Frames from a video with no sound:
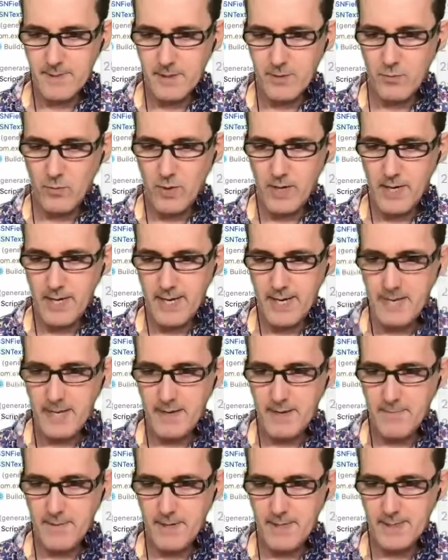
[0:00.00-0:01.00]
Why
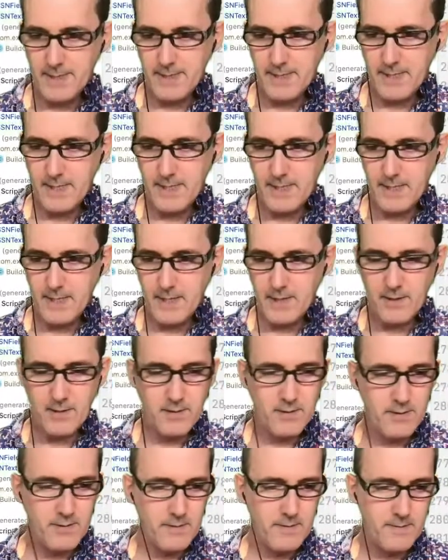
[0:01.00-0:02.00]
am I sitting here?
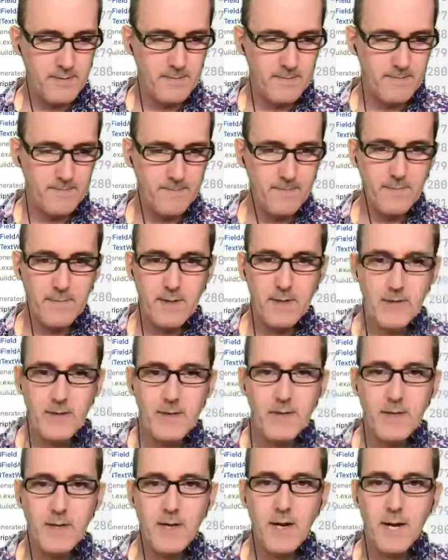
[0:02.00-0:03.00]

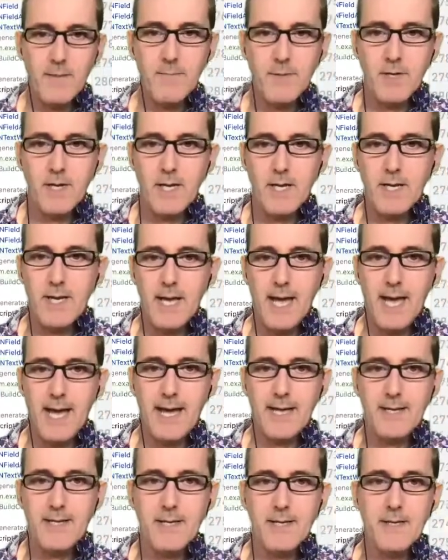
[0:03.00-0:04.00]
I'm looking
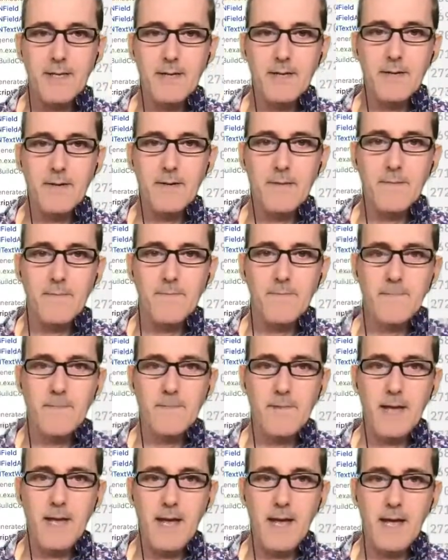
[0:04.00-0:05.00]
at
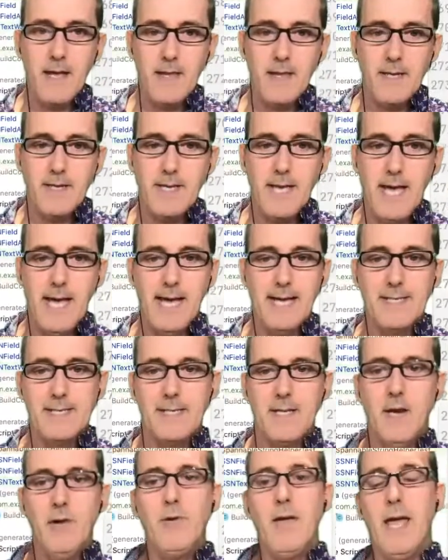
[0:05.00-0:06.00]
the test.
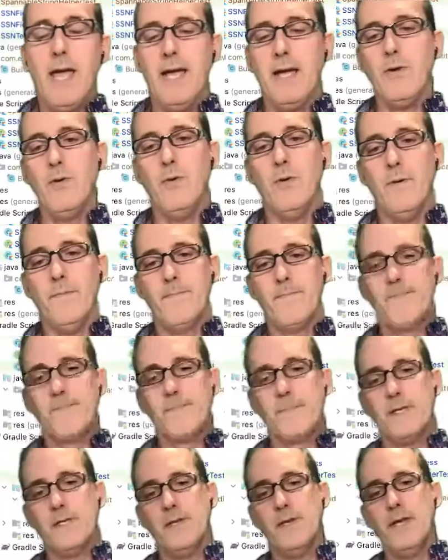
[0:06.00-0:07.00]
Okay, cool.
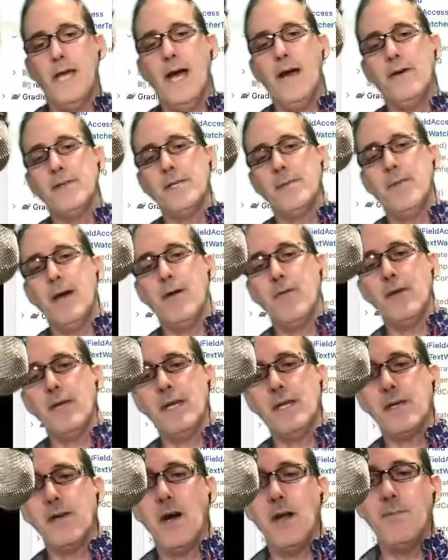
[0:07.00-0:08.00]
So now it's about ready to
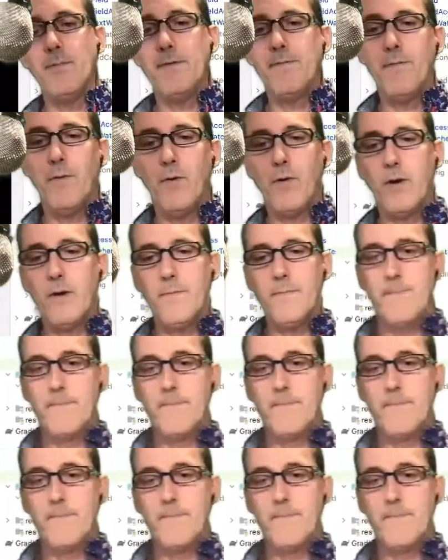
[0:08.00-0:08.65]
call before.